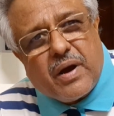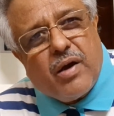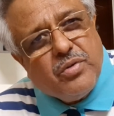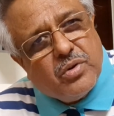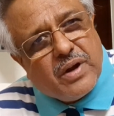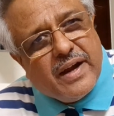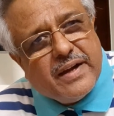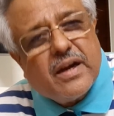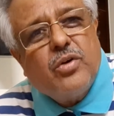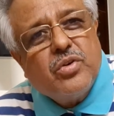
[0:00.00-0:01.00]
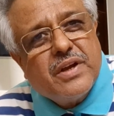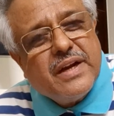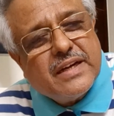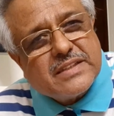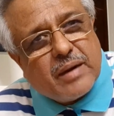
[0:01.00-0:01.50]
how you write, how to
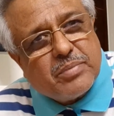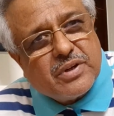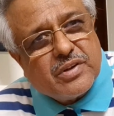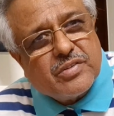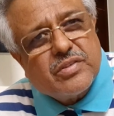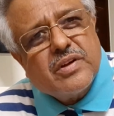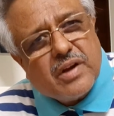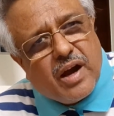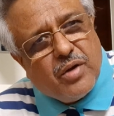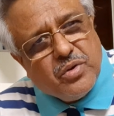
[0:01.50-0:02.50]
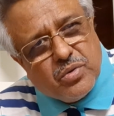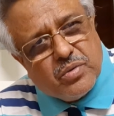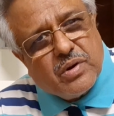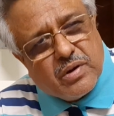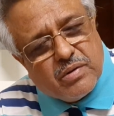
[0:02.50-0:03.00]
create chapters, how
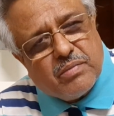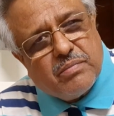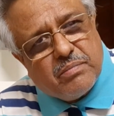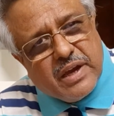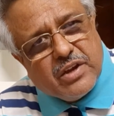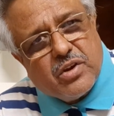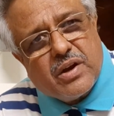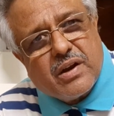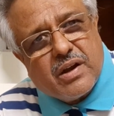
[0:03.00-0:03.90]
you make your